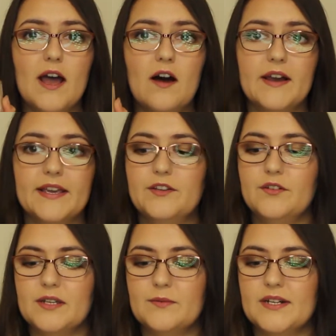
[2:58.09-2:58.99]
I
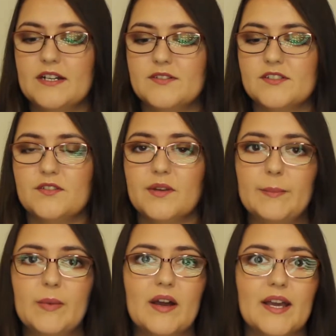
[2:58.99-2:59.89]
got it when I was
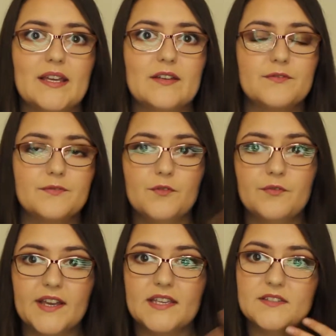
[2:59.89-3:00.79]
doing my full
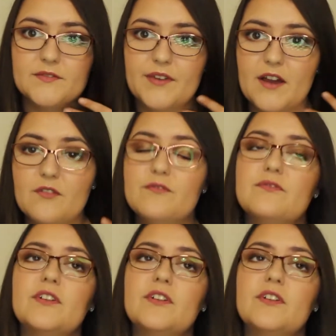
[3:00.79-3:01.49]
face of e.l.f.,